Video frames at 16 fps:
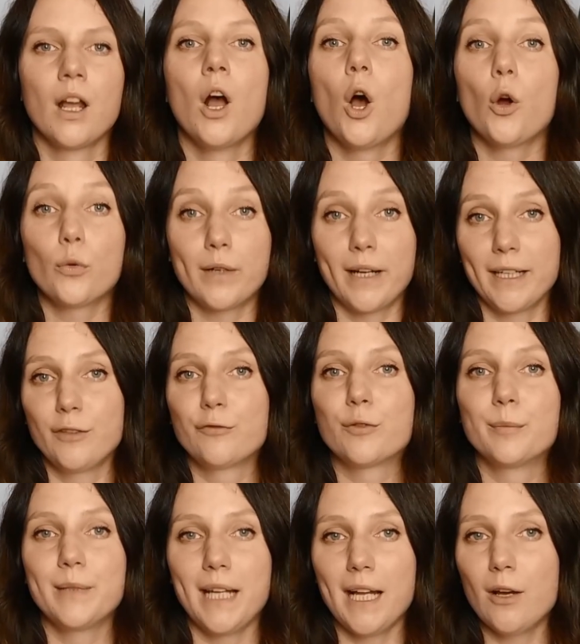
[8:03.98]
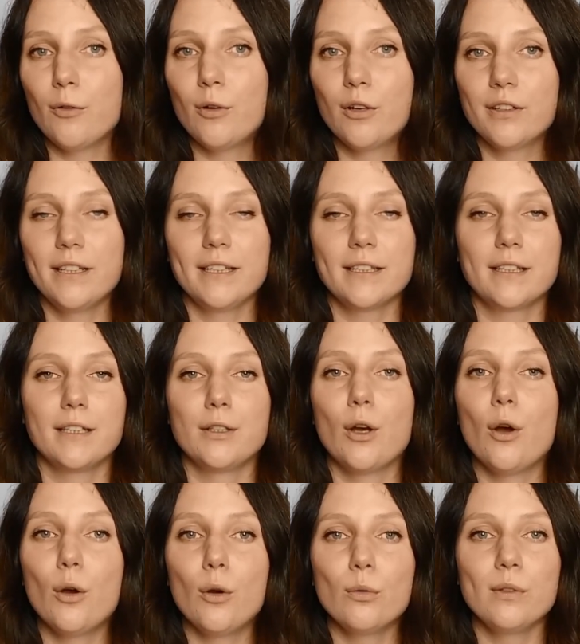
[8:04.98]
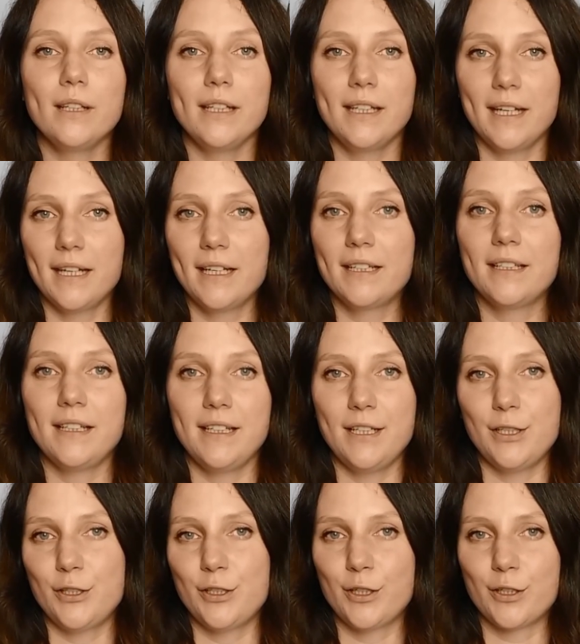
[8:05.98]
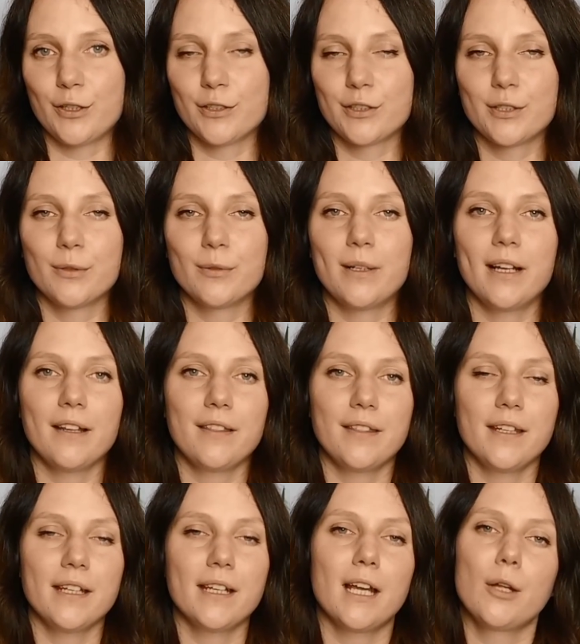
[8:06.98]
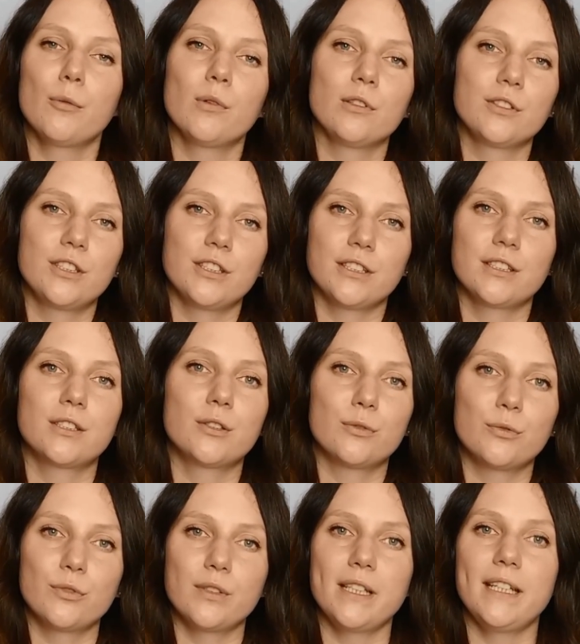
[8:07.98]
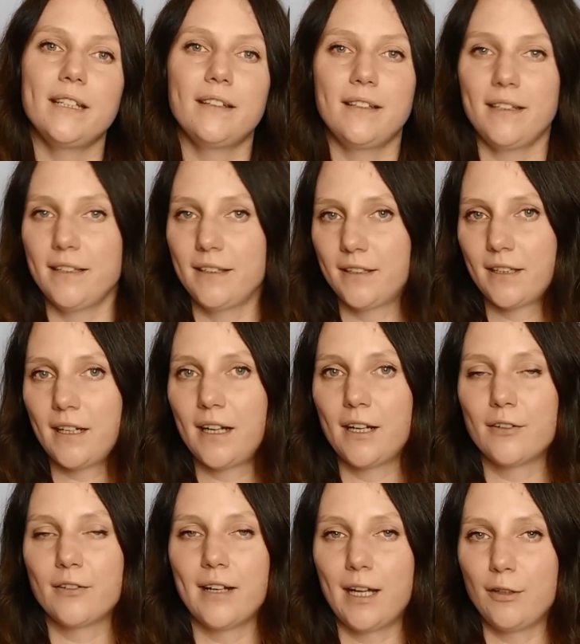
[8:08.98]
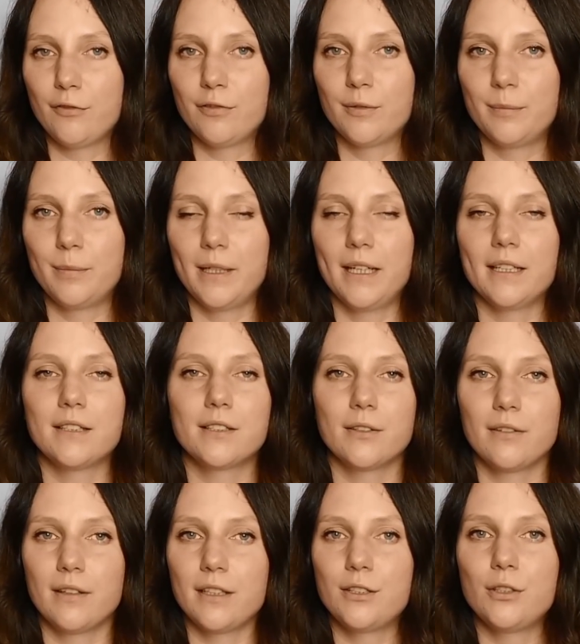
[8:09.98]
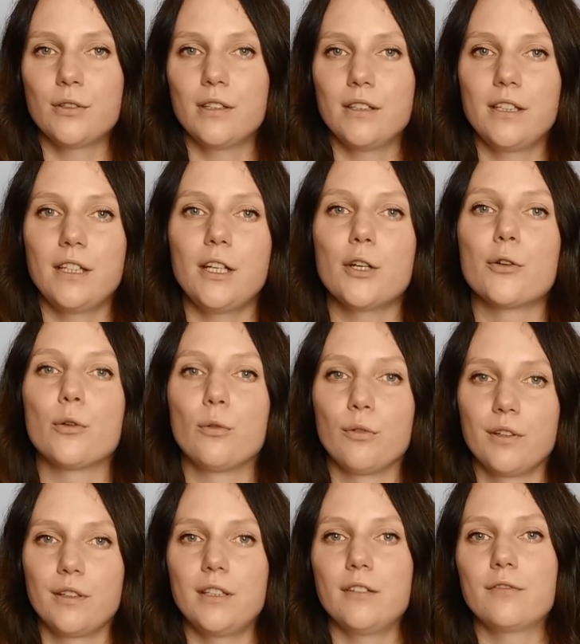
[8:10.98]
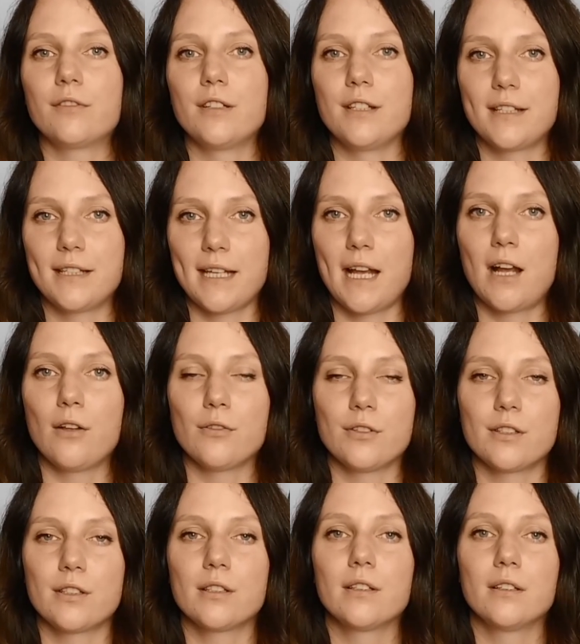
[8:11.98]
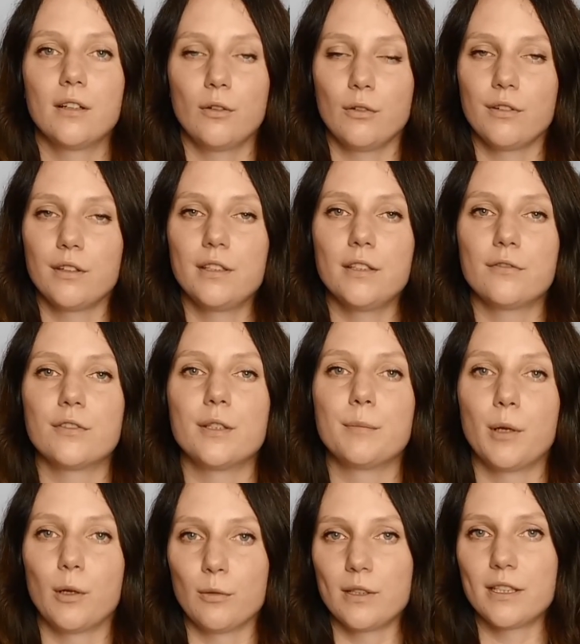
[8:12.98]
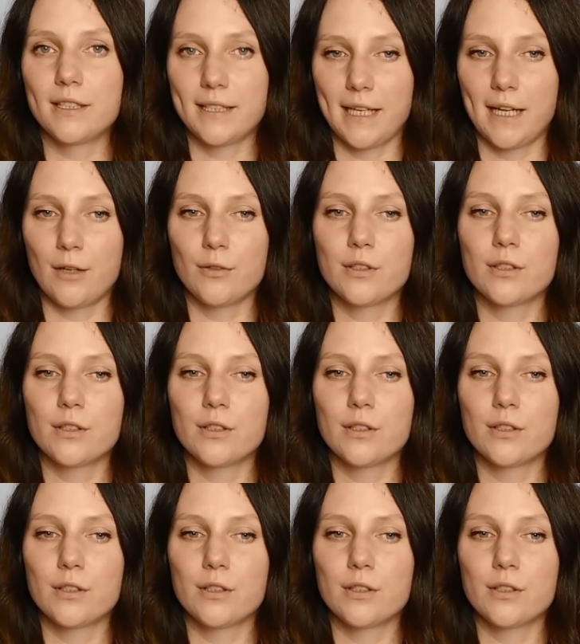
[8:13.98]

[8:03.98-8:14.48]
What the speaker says: All right, from now on it can only get easier, so I think I will just read the entire alphabet so that you can hear all the different sounds, all the different Polish sounds,